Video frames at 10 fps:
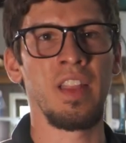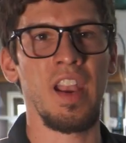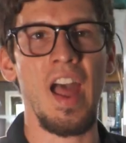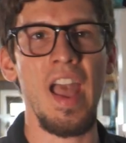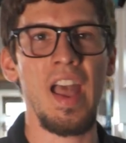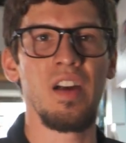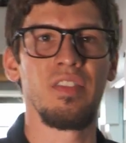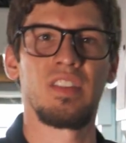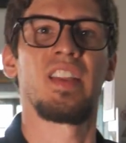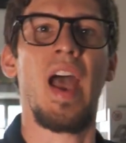that I
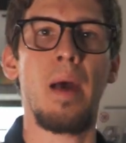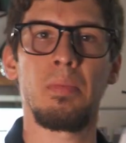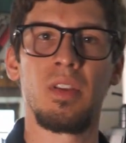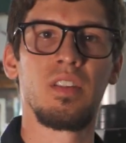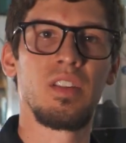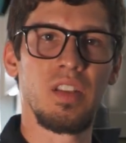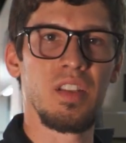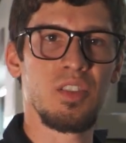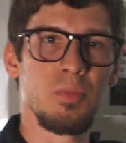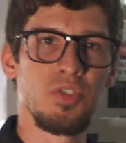have adapted to
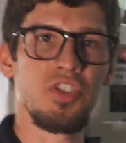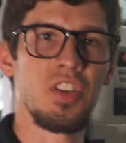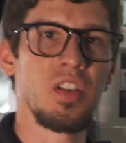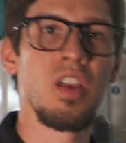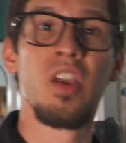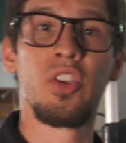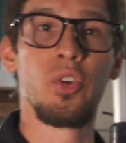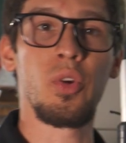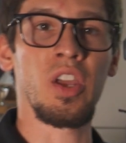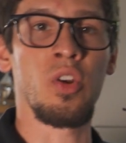this machine.
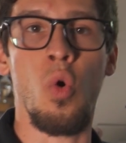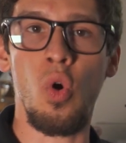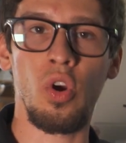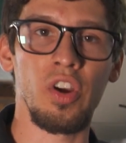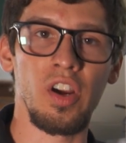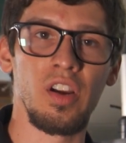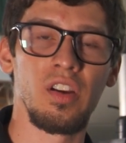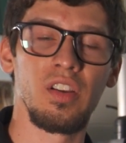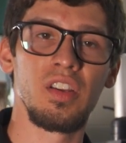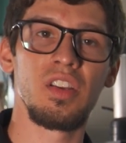You can order
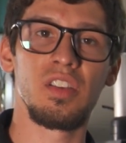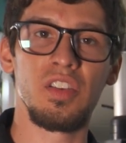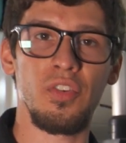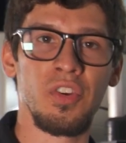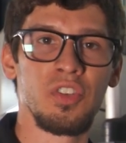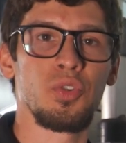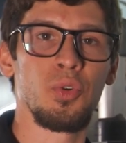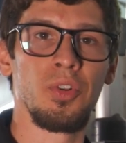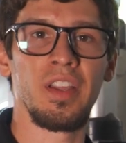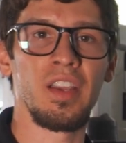different
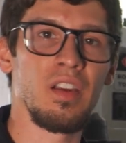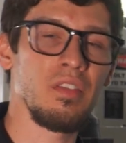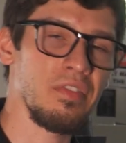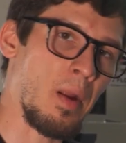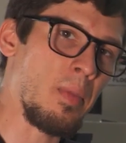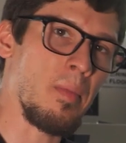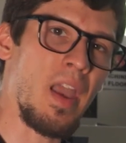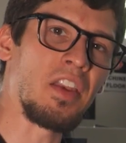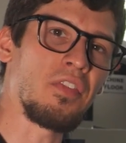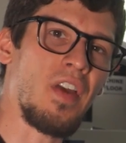tooling from the
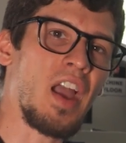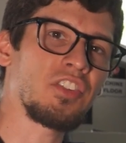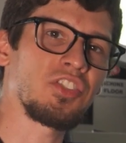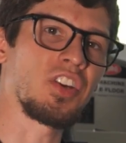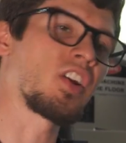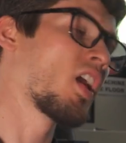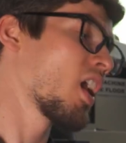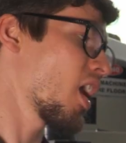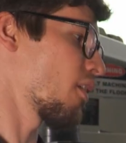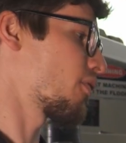manufacturer.
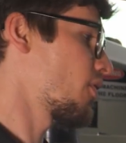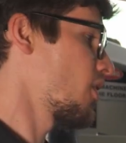If